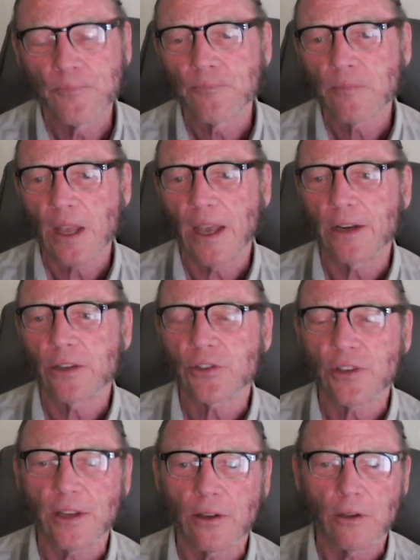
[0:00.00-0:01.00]
and a
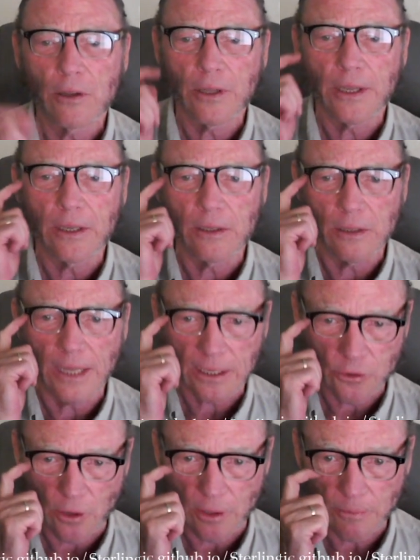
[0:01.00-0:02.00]
single
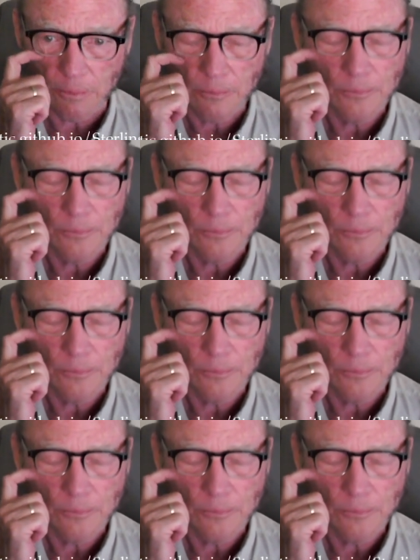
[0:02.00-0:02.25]
electron.